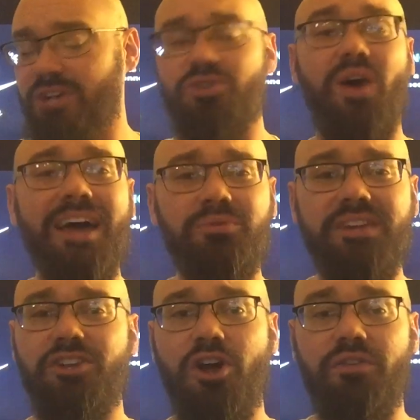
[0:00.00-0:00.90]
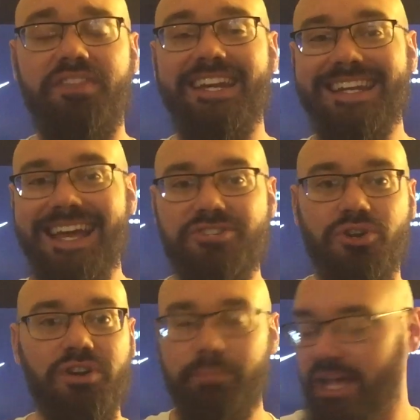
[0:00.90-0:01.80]
So I don't even know if the Knicks are
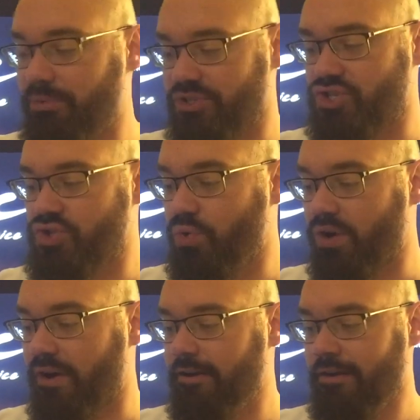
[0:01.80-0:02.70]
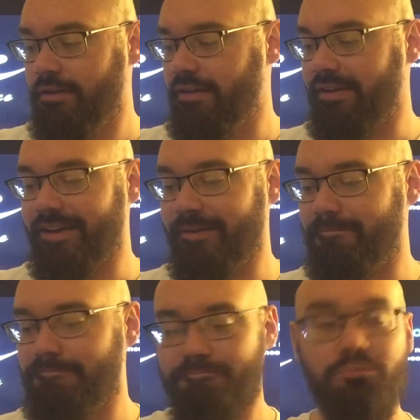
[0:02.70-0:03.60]
going to be able to score
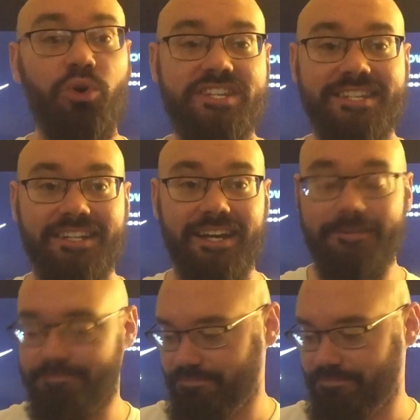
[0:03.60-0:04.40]
points tonight.